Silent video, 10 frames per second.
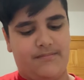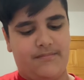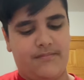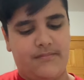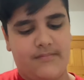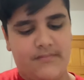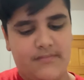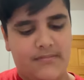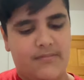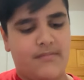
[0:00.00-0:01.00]

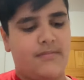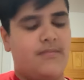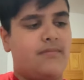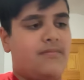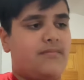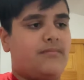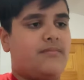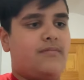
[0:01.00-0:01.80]
No one is speaking in this clip.